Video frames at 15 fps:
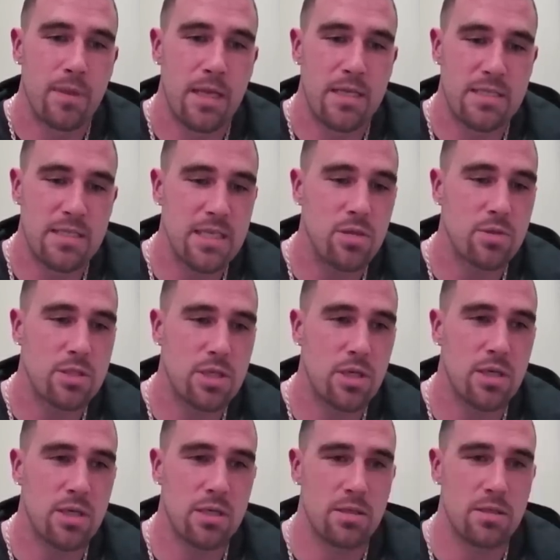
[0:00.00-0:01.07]
it still
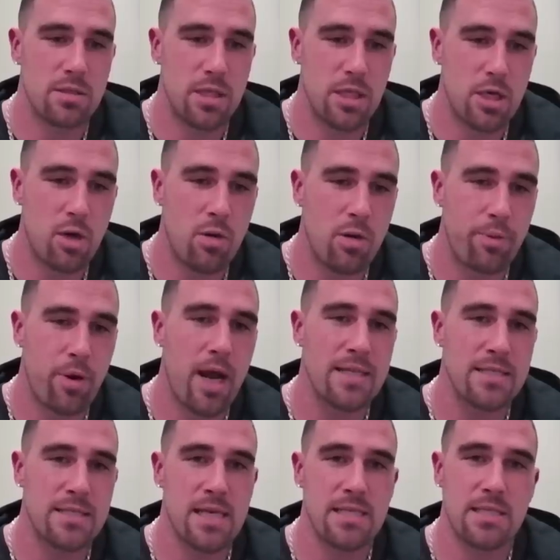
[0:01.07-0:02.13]
took you know, a
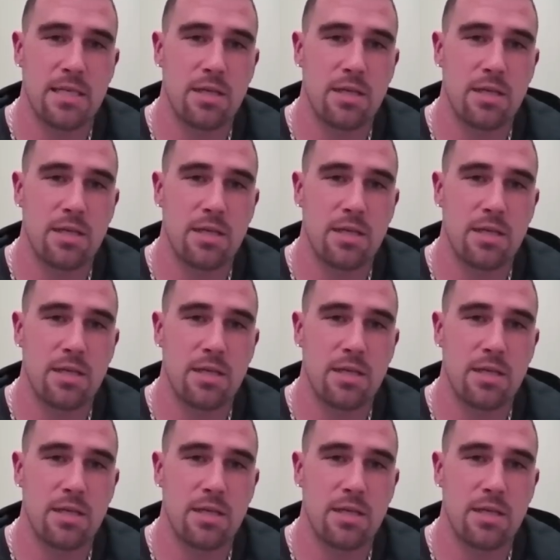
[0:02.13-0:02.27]
process